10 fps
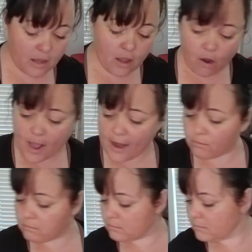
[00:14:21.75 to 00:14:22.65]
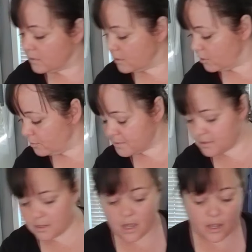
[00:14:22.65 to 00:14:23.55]
Y'all
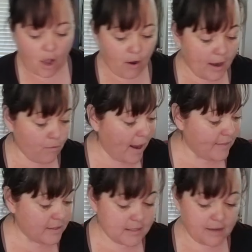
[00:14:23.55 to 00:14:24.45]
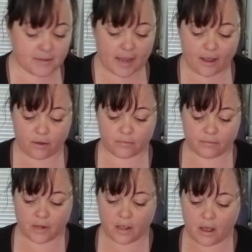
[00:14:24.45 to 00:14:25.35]
gotta write this stuff down.
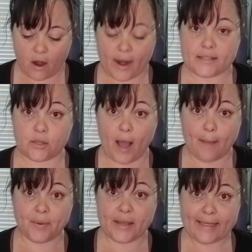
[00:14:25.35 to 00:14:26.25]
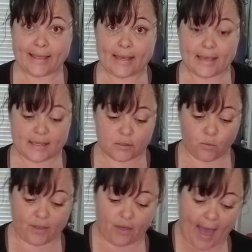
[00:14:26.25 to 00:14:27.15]
All right, so I'm putting this
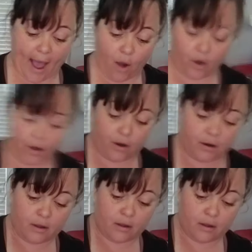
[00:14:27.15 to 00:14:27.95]
with our